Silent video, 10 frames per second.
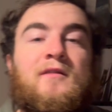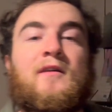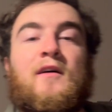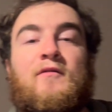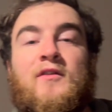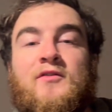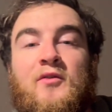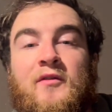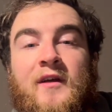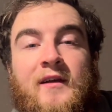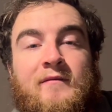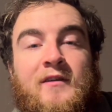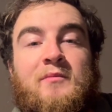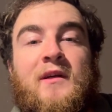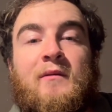of this whole thing, is
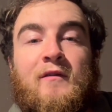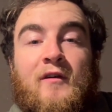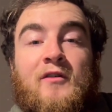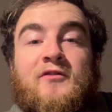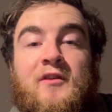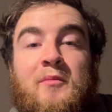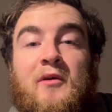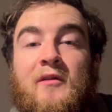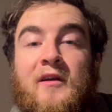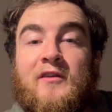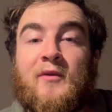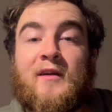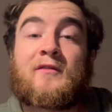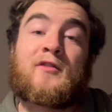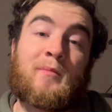being able to fall asleep early so I
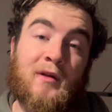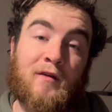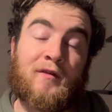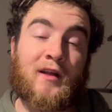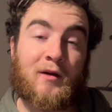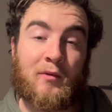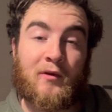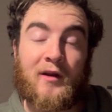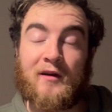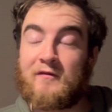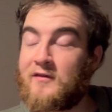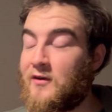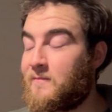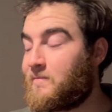can sleep enough to get up early enough. So,